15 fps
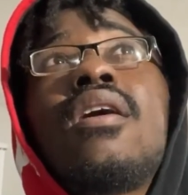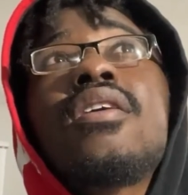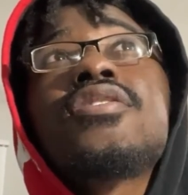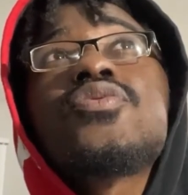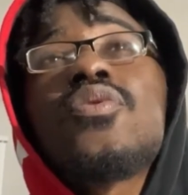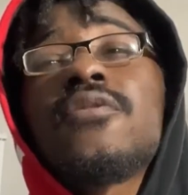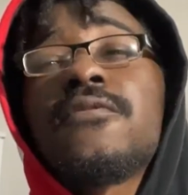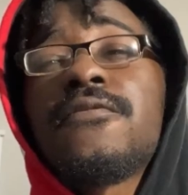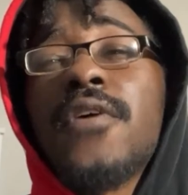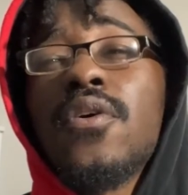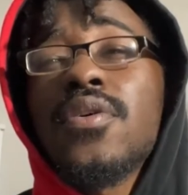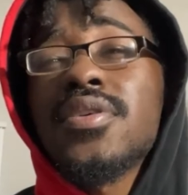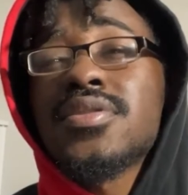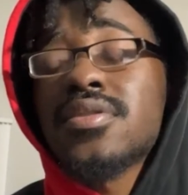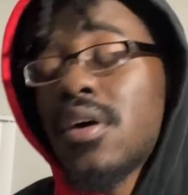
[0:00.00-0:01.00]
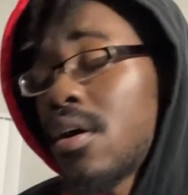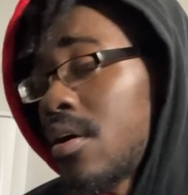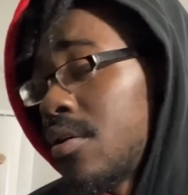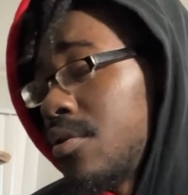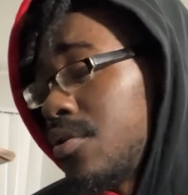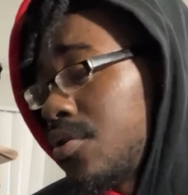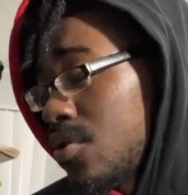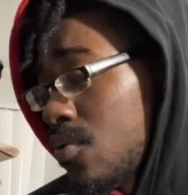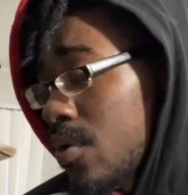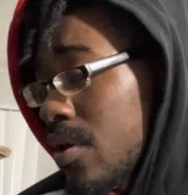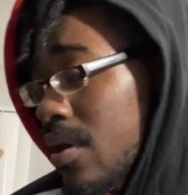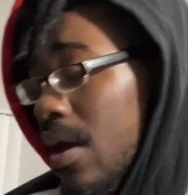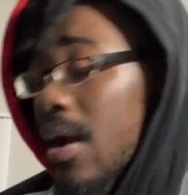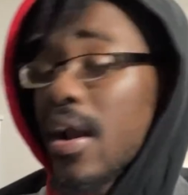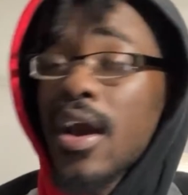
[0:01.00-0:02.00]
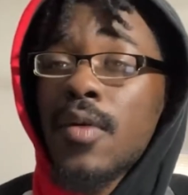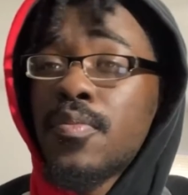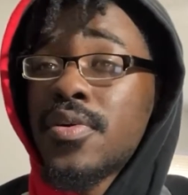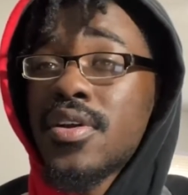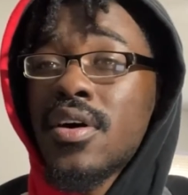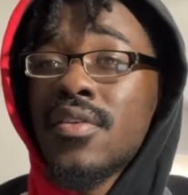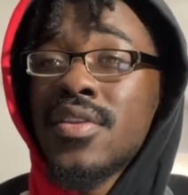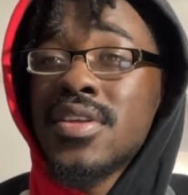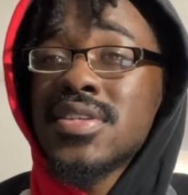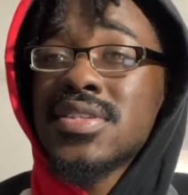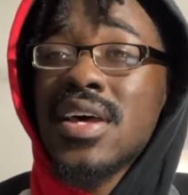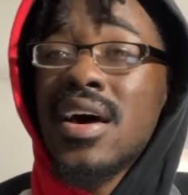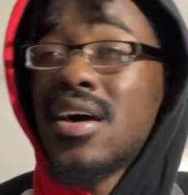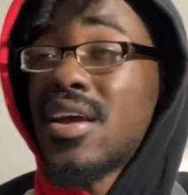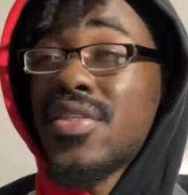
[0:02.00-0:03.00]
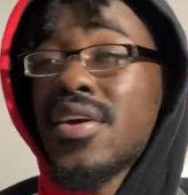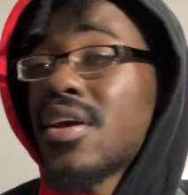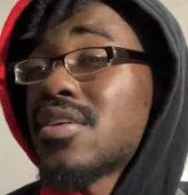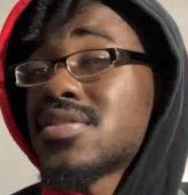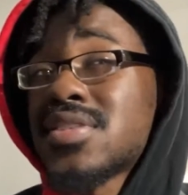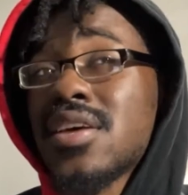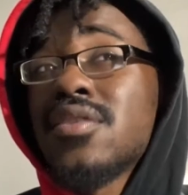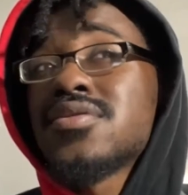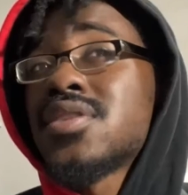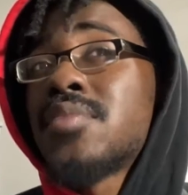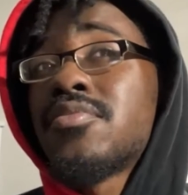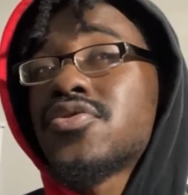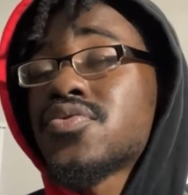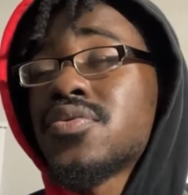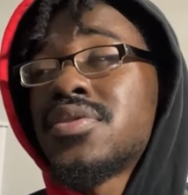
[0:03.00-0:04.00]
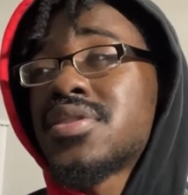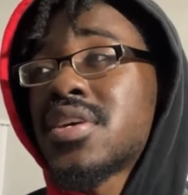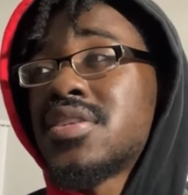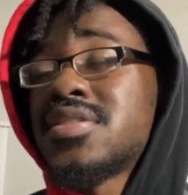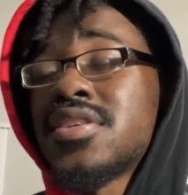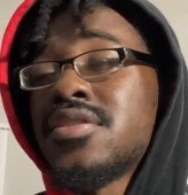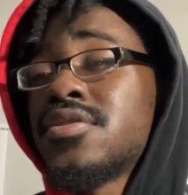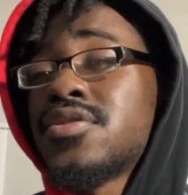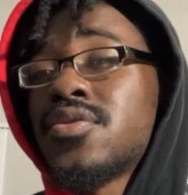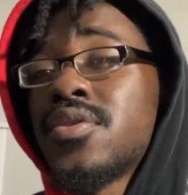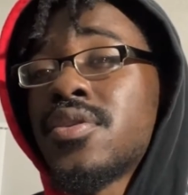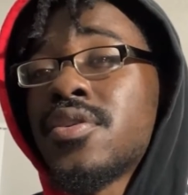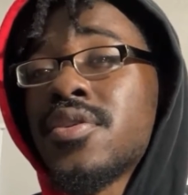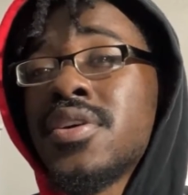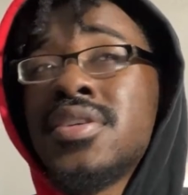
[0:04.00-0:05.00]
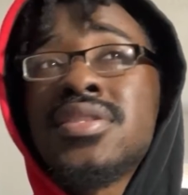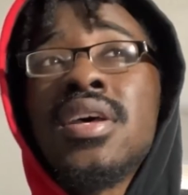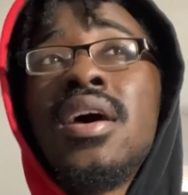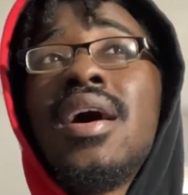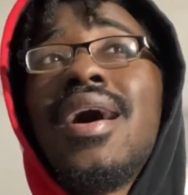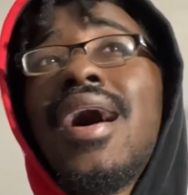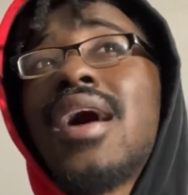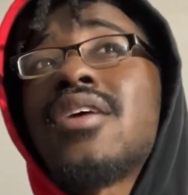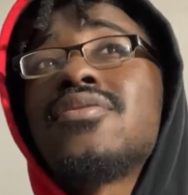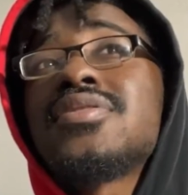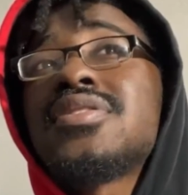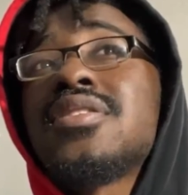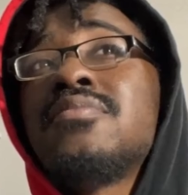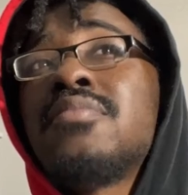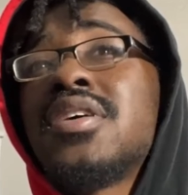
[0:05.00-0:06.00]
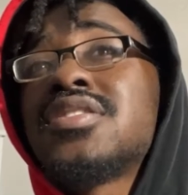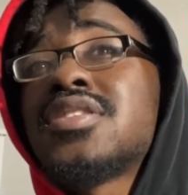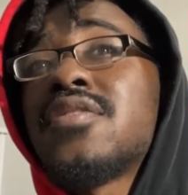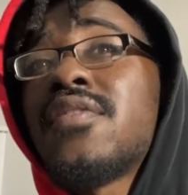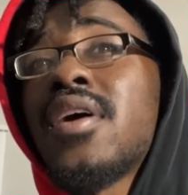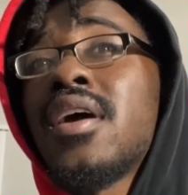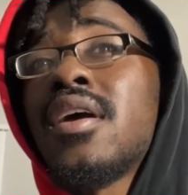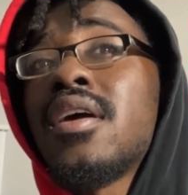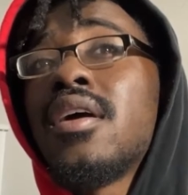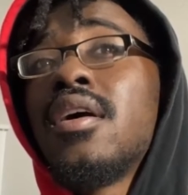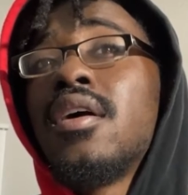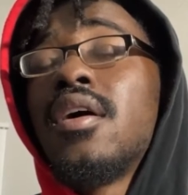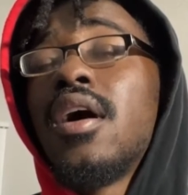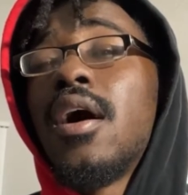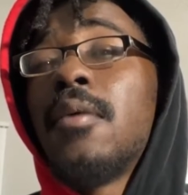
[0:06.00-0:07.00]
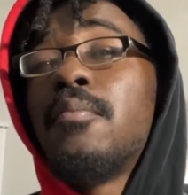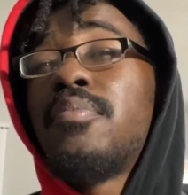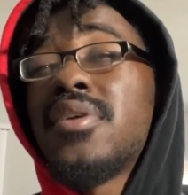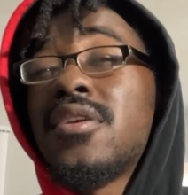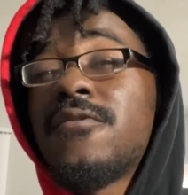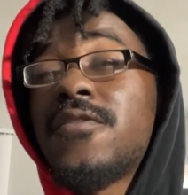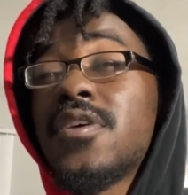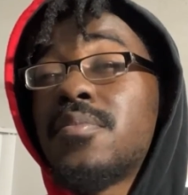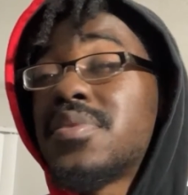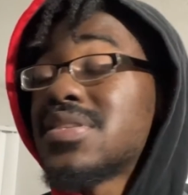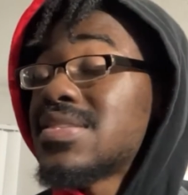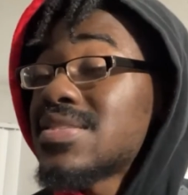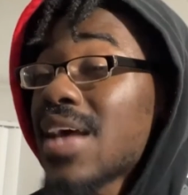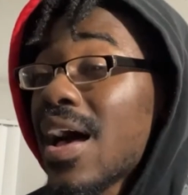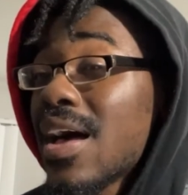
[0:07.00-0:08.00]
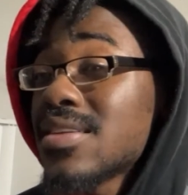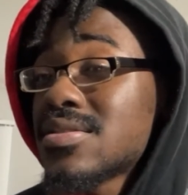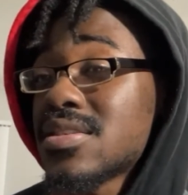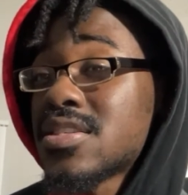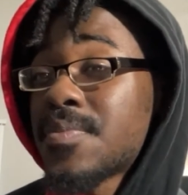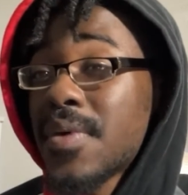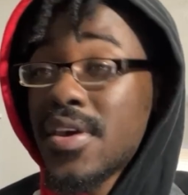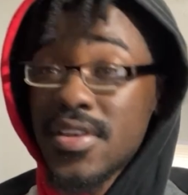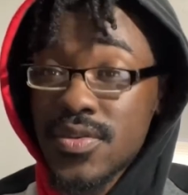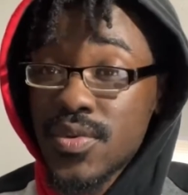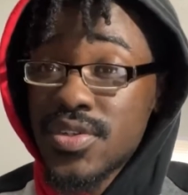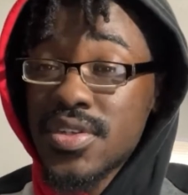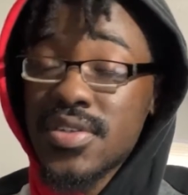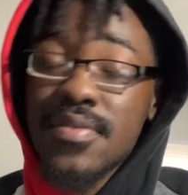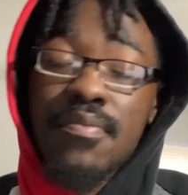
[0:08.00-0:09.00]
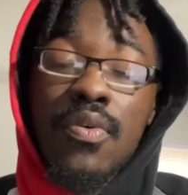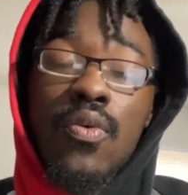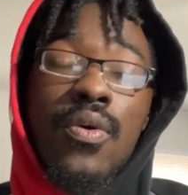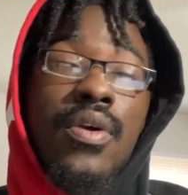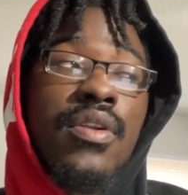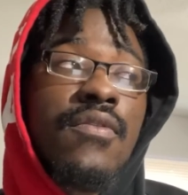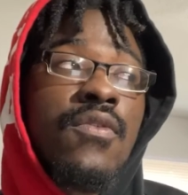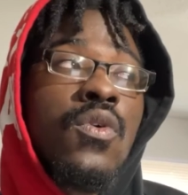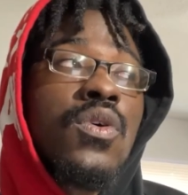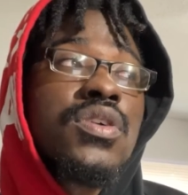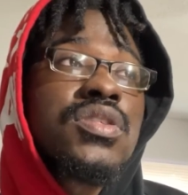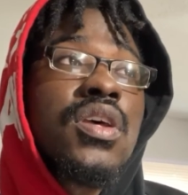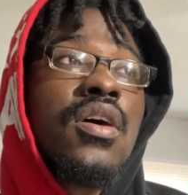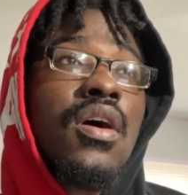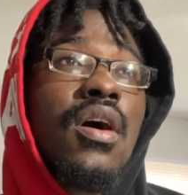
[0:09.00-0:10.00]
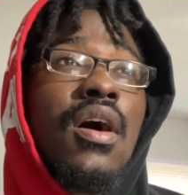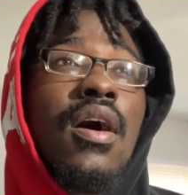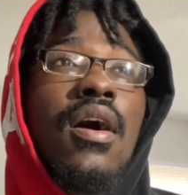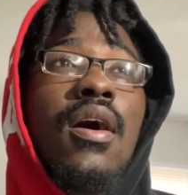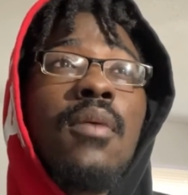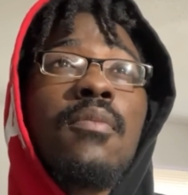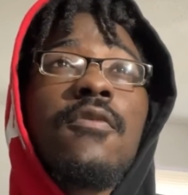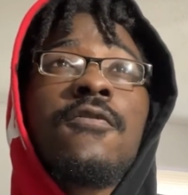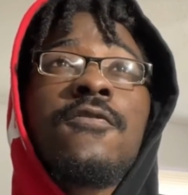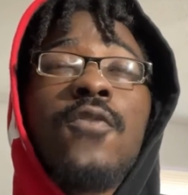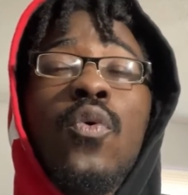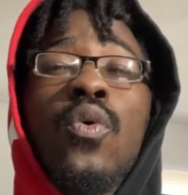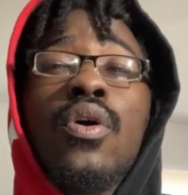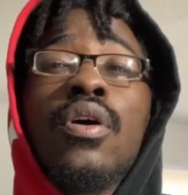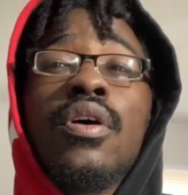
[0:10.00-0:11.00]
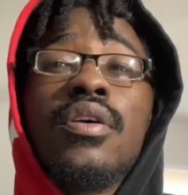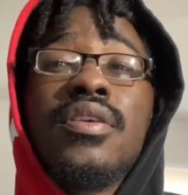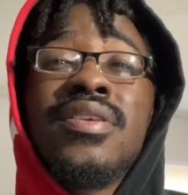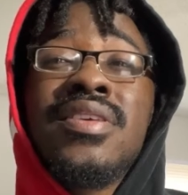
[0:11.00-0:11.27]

we're focused on doing our output on this side, I think our sales numbers will continue to increase. I don't see much of a benefit besides the space, which is important, of course, for